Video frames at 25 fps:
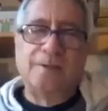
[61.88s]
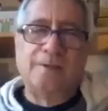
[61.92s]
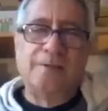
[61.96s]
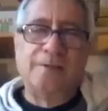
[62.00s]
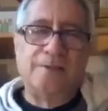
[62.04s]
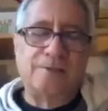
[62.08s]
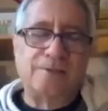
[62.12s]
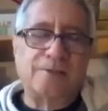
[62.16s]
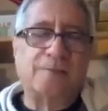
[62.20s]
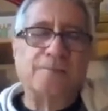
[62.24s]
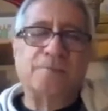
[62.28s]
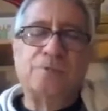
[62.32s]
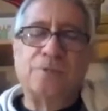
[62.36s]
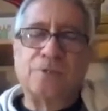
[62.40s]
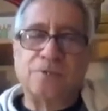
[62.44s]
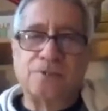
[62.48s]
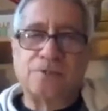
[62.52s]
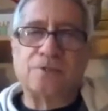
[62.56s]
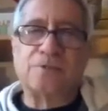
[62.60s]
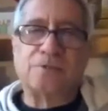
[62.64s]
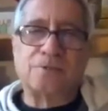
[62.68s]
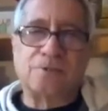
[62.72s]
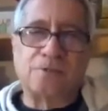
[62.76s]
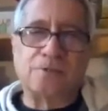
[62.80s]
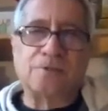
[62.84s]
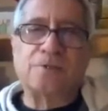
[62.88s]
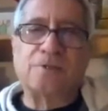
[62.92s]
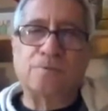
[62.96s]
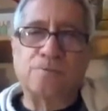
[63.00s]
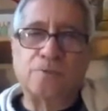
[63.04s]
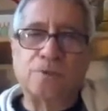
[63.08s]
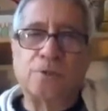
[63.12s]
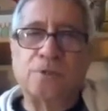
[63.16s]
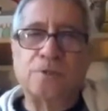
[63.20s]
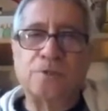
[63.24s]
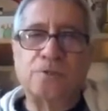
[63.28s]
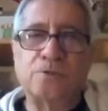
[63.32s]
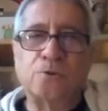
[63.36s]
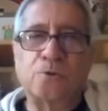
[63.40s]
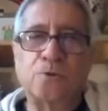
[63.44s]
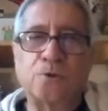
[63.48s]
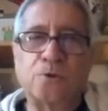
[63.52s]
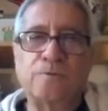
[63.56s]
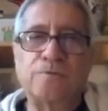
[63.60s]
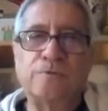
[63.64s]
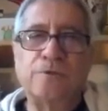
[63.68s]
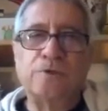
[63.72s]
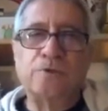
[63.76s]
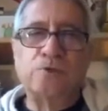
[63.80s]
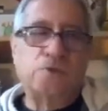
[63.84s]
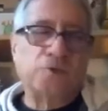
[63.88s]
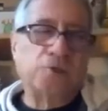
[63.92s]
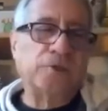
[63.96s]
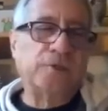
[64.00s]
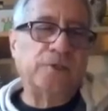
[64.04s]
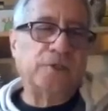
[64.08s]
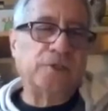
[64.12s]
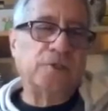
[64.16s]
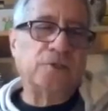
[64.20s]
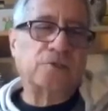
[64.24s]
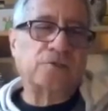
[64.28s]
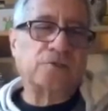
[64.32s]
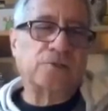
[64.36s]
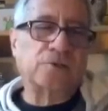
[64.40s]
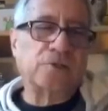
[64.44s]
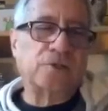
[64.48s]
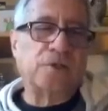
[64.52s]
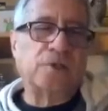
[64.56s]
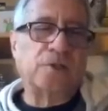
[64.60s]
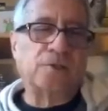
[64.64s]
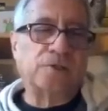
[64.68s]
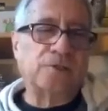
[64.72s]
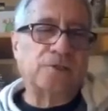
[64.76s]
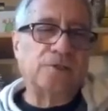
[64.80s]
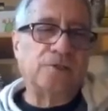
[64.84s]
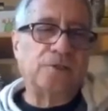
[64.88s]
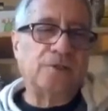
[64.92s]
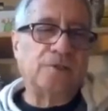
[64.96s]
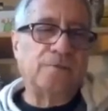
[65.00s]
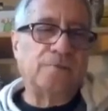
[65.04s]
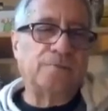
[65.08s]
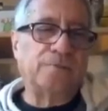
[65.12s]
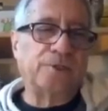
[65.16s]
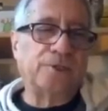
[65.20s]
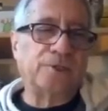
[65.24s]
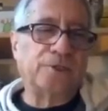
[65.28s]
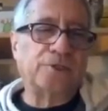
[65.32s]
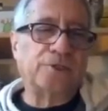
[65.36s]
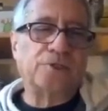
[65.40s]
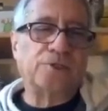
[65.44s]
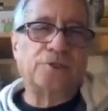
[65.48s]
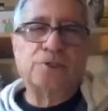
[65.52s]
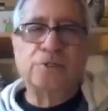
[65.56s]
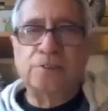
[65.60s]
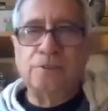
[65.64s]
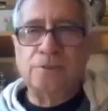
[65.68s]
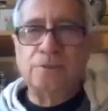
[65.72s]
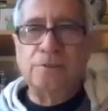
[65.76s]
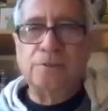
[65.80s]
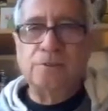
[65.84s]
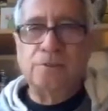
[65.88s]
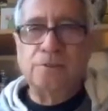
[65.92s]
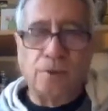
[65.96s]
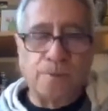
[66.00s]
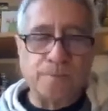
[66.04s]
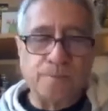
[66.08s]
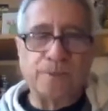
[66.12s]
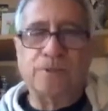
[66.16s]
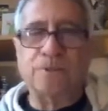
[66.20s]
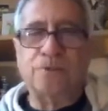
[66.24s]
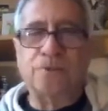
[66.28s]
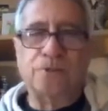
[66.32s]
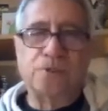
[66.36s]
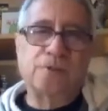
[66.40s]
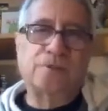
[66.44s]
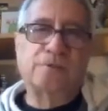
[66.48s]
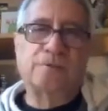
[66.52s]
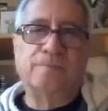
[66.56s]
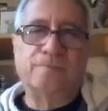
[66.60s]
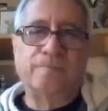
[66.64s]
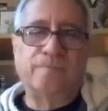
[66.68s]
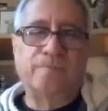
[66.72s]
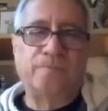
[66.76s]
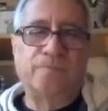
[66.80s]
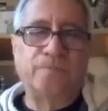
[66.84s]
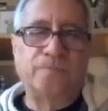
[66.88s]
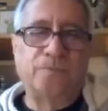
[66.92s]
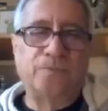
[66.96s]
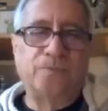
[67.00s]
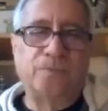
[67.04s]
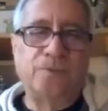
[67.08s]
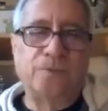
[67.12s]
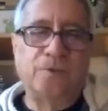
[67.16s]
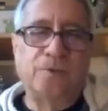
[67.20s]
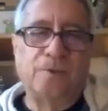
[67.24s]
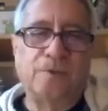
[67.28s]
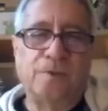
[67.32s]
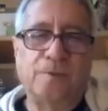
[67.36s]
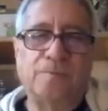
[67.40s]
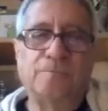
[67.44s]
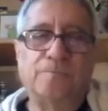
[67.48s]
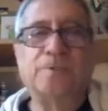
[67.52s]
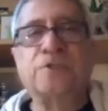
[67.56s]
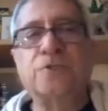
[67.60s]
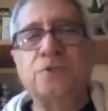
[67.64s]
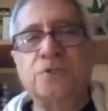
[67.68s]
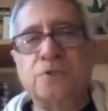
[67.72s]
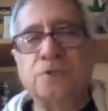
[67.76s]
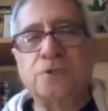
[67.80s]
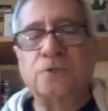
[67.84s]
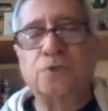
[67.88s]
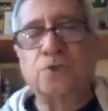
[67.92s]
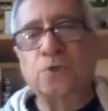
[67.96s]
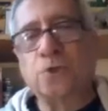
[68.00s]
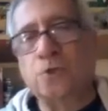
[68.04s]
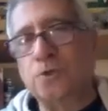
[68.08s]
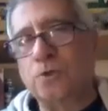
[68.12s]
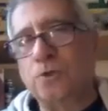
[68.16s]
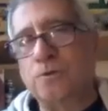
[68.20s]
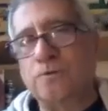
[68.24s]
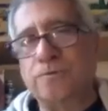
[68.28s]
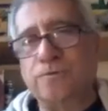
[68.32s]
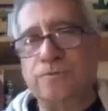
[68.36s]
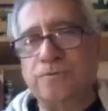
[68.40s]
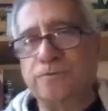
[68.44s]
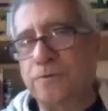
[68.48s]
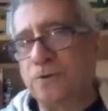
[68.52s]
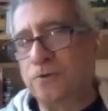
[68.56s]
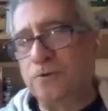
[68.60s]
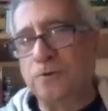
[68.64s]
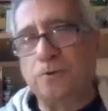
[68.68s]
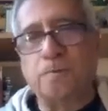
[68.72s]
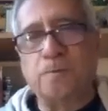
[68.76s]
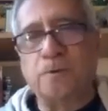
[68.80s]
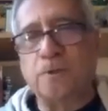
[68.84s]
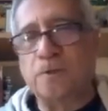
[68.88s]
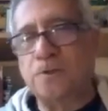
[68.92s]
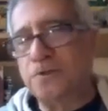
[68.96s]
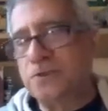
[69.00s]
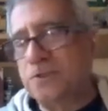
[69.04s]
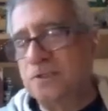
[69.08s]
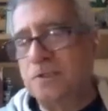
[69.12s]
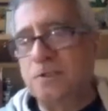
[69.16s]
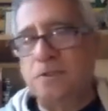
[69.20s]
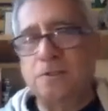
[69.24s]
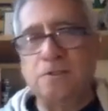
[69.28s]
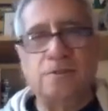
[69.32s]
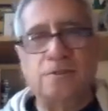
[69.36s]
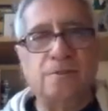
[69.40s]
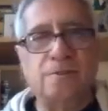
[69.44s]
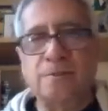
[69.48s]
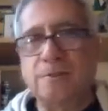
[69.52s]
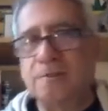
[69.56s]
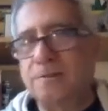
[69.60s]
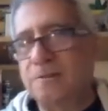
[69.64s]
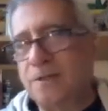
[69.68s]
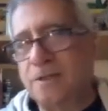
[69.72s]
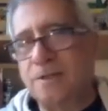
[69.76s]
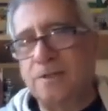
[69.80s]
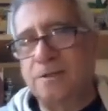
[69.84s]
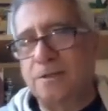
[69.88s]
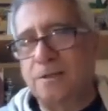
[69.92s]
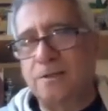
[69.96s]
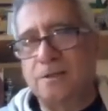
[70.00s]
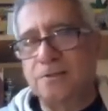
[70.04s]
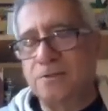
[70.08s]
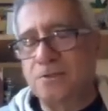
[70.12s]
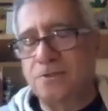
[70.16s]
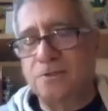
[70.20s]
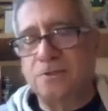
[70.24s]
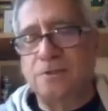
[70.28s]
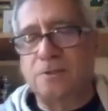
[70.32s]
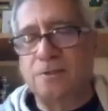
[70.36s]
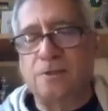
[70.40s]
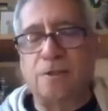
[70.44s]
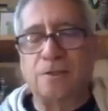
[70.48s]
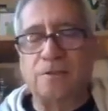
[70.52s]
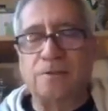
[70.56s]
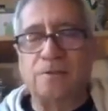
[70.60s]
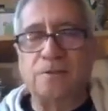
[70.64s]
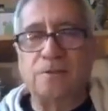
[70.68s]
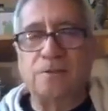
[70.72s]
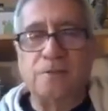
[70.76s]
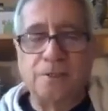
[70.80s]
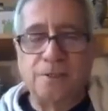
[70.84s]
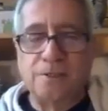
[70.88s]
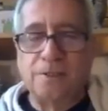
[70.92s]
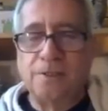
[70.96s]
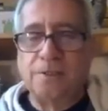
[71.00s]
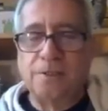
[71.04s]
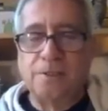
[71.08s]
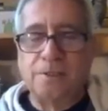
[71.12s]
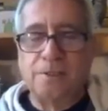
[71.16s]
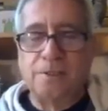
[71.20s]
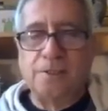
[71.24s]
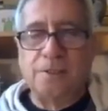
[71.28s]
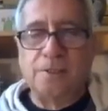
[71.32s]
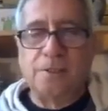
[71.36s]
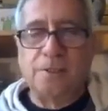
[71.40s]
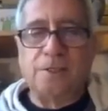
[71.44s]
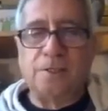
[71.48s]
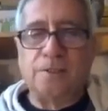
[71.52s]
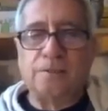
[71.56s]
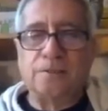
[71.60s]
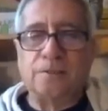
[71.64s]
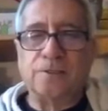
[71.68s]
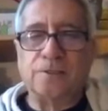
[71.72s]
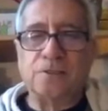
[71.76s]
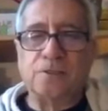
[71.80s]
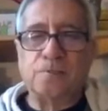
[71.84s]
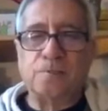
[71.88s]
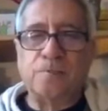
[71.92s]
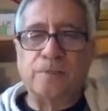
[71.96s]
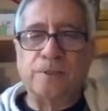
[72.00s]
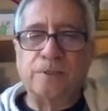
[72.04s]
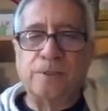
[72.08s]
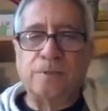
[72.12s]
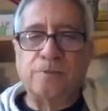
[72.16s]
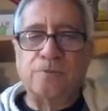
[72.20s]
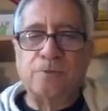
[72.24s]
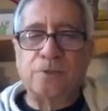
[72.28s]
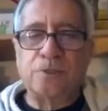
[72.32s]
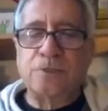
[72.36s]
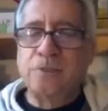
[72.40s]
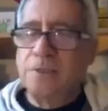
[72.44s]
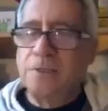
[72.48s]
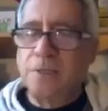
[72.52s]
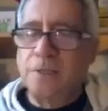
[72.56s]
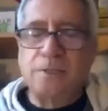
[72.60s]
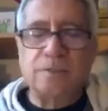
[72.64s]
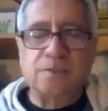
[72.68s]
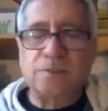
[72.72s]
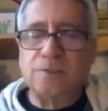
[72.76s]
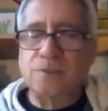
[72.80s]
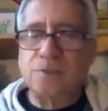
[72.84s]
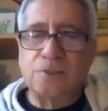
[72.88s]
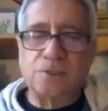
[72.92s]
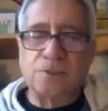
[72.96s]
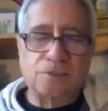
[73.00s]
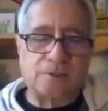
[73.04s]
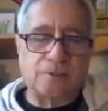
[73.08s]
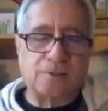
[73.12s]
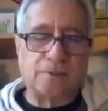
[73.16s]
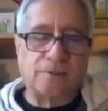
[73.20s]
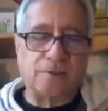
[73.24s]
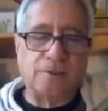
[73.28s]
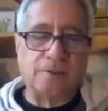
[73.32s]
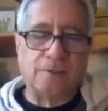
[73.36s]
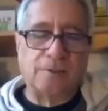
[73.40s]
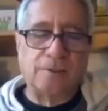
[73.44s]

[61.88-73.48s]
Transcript: some consistency because all of those treaties resulted in British dominance, British control of foreign policy and, and certain other areas, but it wasn't that consistent.